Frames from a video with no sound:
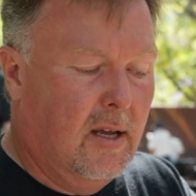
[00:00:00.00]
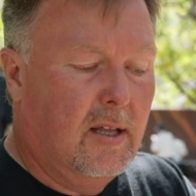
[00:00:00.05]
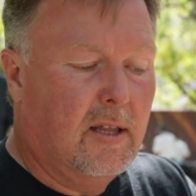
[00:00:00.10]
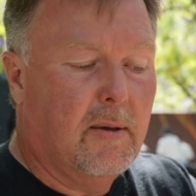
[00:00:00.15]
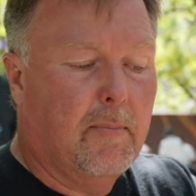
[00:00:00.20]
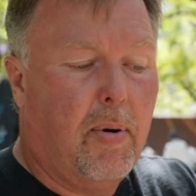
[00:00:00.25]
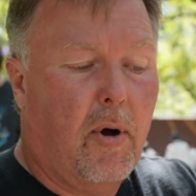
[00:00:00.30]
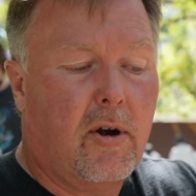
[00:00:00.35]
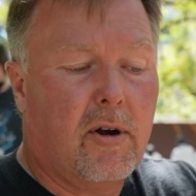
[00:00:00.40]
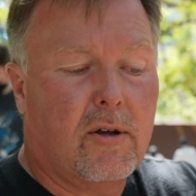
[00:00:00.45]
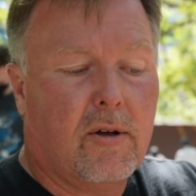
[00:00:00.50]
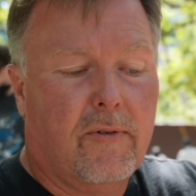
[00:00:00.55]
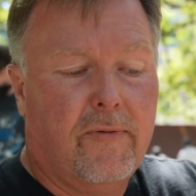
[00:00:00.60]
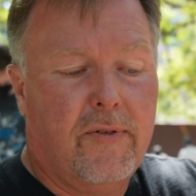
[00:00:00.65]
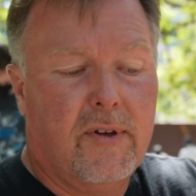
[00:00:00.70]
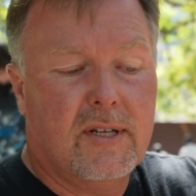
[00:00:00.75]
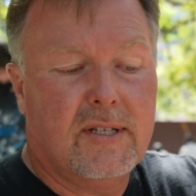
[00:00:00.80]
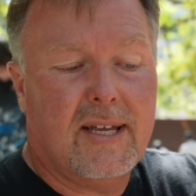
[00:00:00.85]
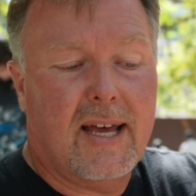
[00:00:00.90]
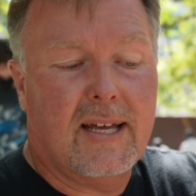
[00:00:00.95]
The Particle
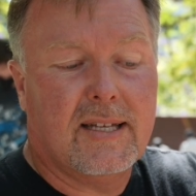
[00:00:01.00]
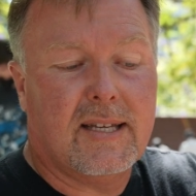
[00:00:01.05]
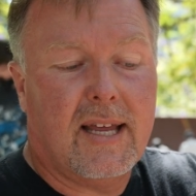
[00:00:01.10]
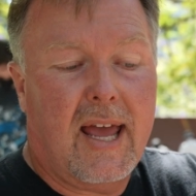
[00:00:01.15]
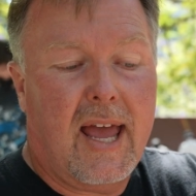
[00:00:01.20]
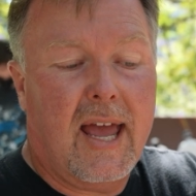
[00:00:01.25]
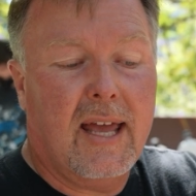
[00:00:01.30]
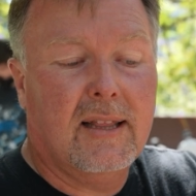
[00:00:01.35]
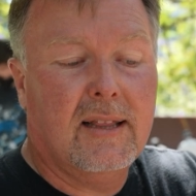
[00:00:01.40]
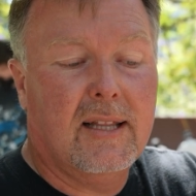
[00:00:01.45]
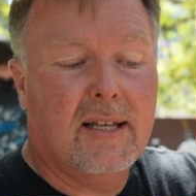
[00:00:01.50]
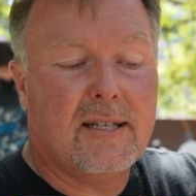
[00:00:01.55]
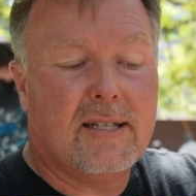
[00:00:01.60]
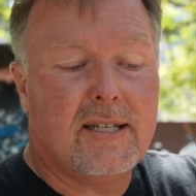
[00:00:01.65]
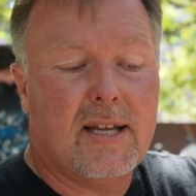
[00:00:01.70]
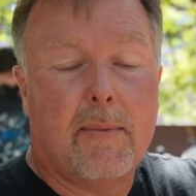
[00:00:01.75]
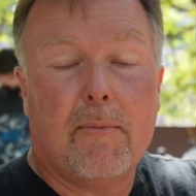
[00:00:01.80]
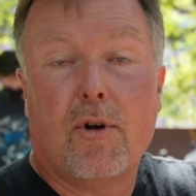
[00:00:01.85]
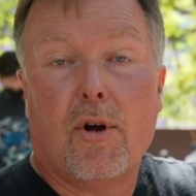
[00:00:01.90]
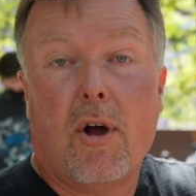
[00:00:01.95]
Fizz has Endless
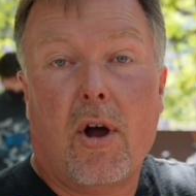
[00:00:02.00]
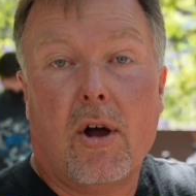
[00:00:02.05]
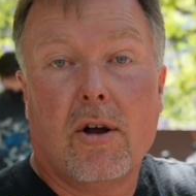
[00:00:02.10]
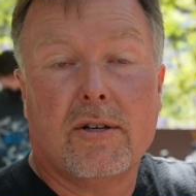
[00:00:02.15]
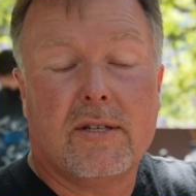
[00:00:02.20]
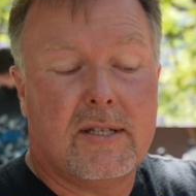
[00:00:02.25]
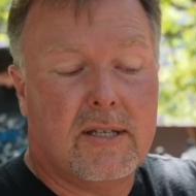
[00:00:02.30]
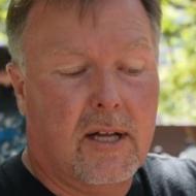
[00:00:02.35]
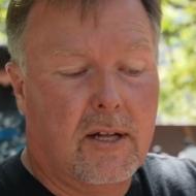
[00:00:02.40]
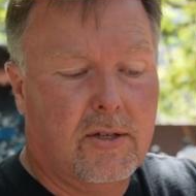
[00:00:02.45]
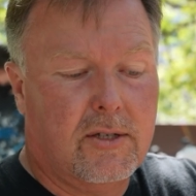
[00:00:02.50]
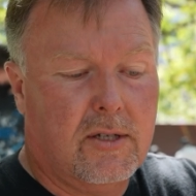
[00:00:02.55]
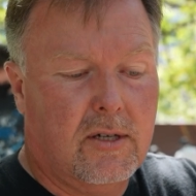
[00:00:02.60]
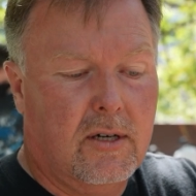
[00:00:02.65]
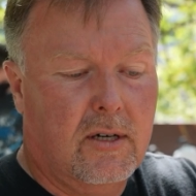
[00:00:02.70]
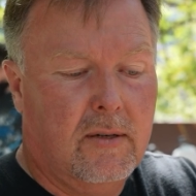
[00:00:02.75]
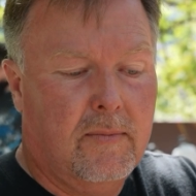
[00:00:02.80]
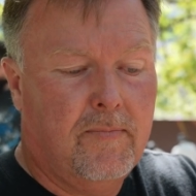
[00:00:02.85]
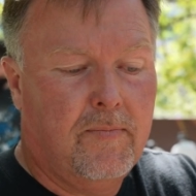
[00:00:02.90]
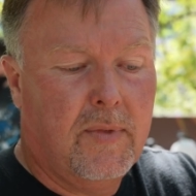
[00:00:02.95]
Summer Hard
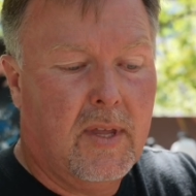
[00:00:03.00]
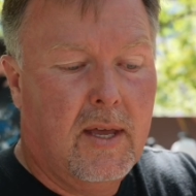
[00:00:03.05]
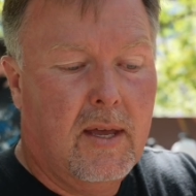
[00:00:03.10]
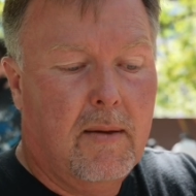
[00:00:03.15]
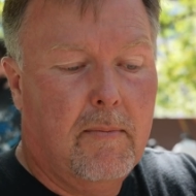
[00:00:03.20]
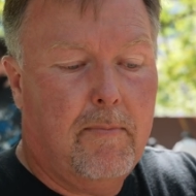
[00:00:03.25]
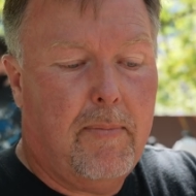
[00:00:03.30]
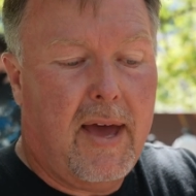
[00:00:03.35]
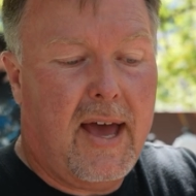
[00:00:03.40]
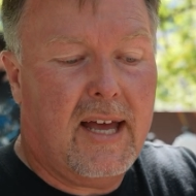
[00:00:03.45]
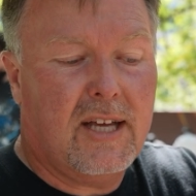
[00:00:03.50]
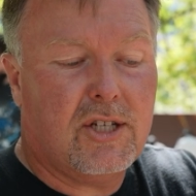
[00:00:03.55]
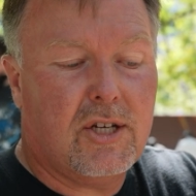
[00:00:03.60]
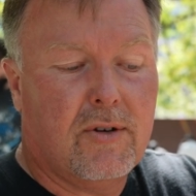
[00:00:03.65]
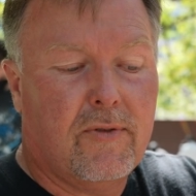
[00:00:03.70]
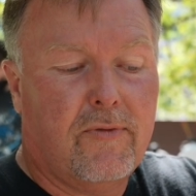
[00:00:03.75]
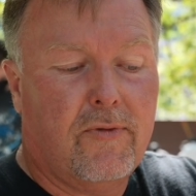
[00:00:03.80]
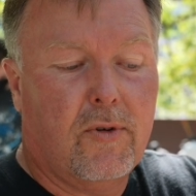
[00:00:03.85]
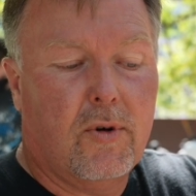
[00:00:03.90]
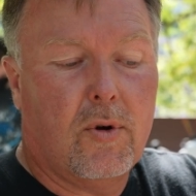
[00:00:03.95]
Seltzer,
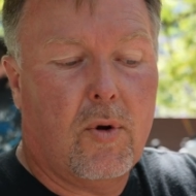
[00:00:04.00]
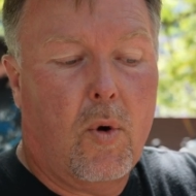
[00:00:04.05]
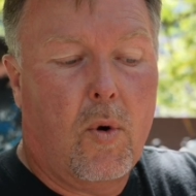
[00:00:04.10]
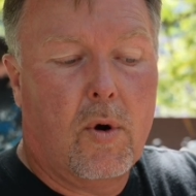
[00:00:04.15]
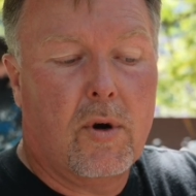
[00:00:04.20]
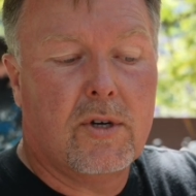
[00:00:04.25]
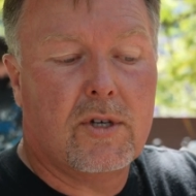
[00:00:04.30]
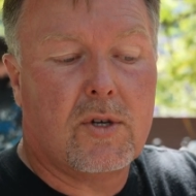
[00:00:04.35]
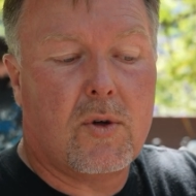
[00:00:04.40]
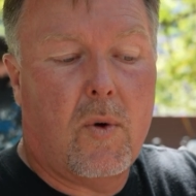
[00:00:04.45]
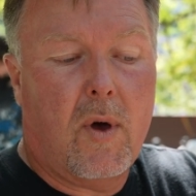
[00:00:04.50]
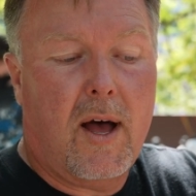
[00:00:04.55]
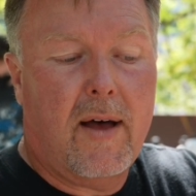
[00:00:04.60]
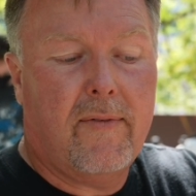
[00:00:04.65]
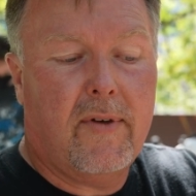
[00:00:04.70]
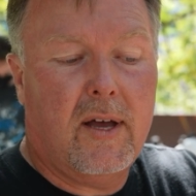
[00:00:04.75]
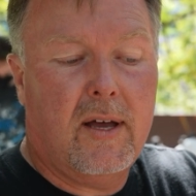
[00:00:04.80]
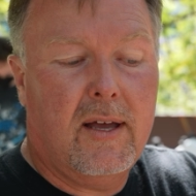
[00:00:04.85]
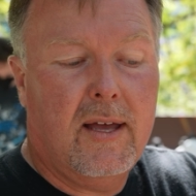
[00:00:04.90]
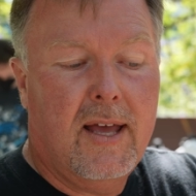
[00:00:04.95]
Passion Fruit Orange
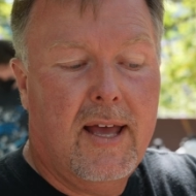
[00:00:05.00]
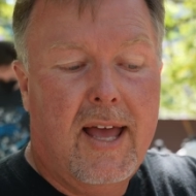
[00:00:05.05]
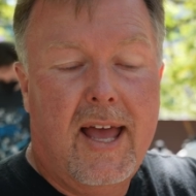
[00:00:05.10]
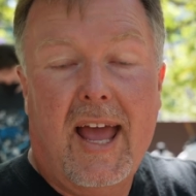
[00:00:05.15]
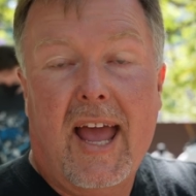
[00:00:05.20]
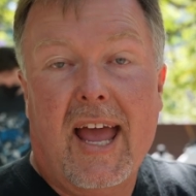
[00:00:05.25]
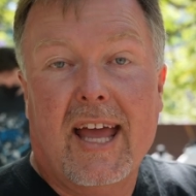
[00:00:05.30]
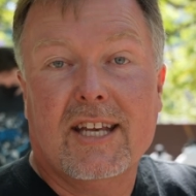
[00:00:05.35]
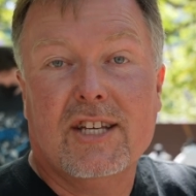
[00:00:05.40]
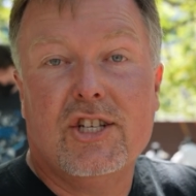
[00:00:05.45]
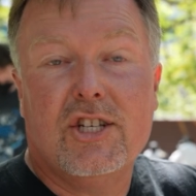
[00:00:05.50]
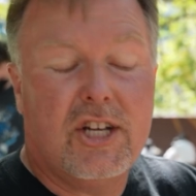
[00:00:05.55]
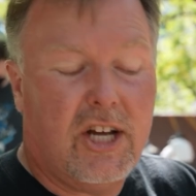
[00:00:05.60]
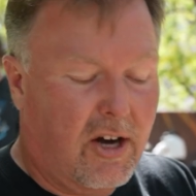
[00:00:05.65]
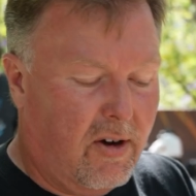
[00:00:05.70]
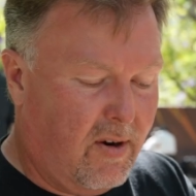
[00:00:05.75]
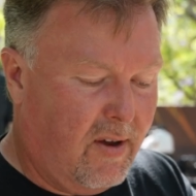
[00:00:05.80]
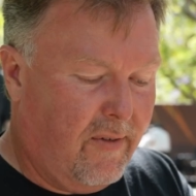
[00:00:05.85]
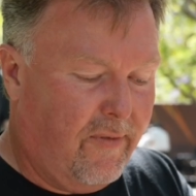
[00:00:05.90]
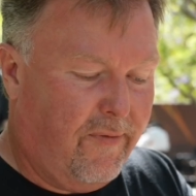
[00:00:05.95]
Guava, and
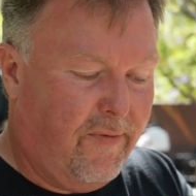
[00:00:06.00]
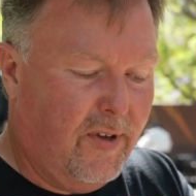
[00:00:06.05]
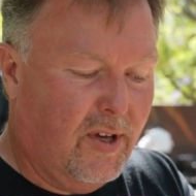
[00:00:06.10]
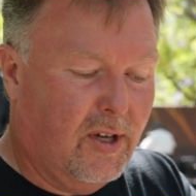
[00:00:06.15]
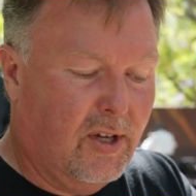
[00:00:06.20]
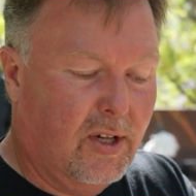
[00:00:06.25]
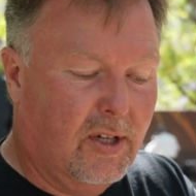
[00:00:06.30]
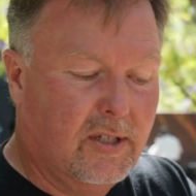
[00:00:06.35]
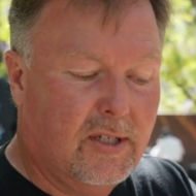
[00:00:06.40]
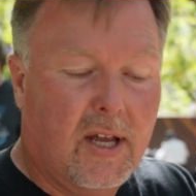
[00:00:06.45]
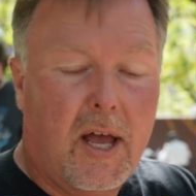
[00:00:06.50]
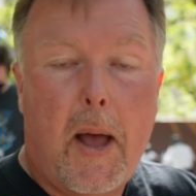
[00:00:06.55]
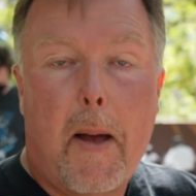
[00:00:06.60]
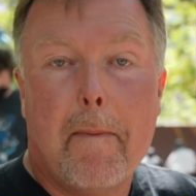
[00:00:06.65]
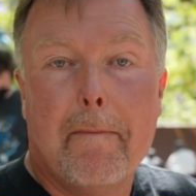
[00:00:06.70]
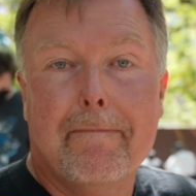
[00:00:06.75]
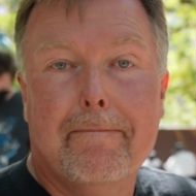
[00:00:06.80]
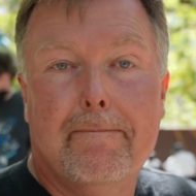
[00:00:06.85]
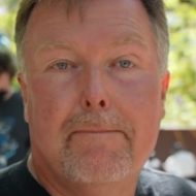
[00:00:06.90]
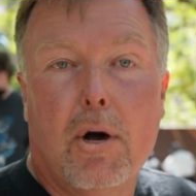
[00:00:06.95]
Cherry-Filled
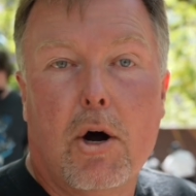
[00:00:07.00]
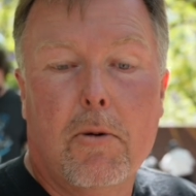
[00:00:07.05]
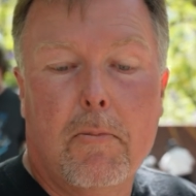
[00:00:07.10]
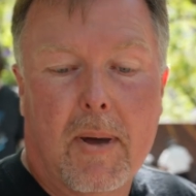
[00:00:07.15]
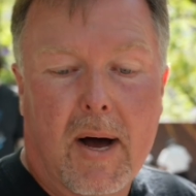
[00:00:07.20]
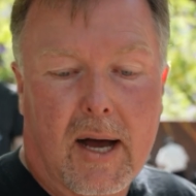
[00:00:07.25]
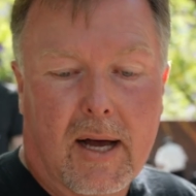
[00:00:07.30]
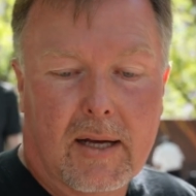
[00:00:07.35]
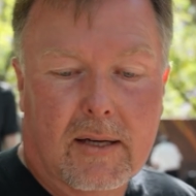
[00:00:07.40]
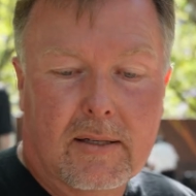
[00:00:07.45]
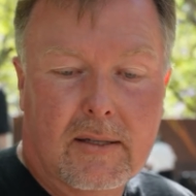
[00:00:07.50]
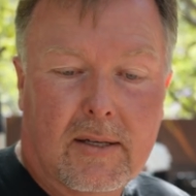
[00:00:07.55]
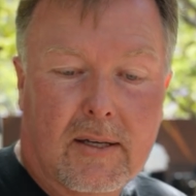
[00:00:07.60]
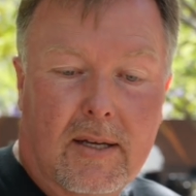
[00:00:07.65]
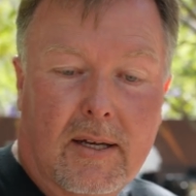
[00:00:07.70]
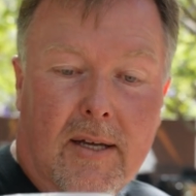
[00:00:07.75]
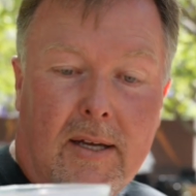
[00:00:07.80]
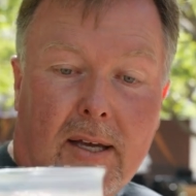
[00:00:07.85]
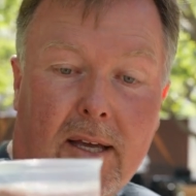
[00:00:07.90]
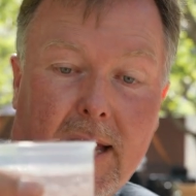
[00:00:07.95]
Boba.
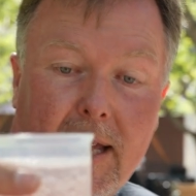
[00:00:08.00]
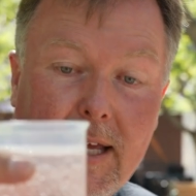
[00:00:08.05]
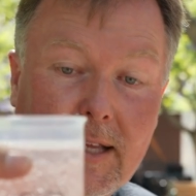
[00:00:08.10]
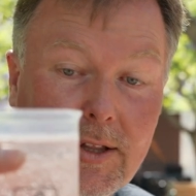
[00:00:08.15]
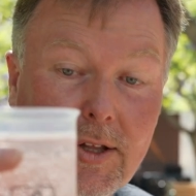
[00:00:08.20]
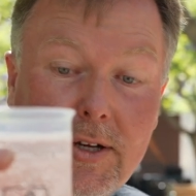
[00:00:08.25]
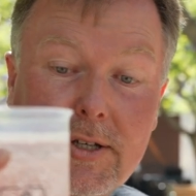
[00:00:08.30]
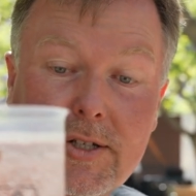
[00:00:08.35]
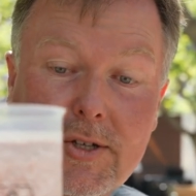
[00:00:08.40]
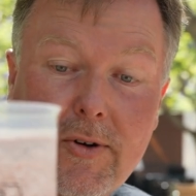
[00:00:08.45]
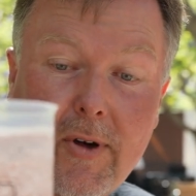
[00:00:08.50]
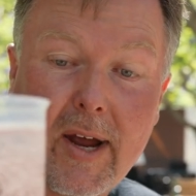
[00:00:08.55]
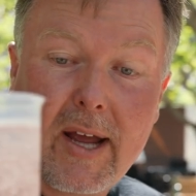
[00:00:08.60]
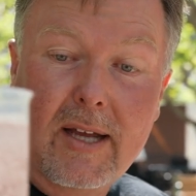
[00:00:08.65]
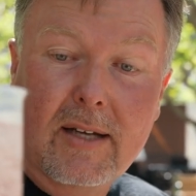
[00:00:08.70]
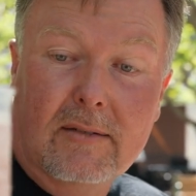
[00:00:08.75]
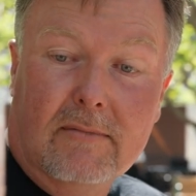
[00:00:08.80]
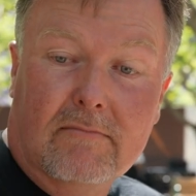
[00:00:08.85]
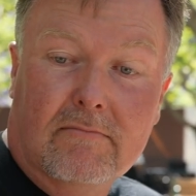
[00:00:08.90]
It looks great.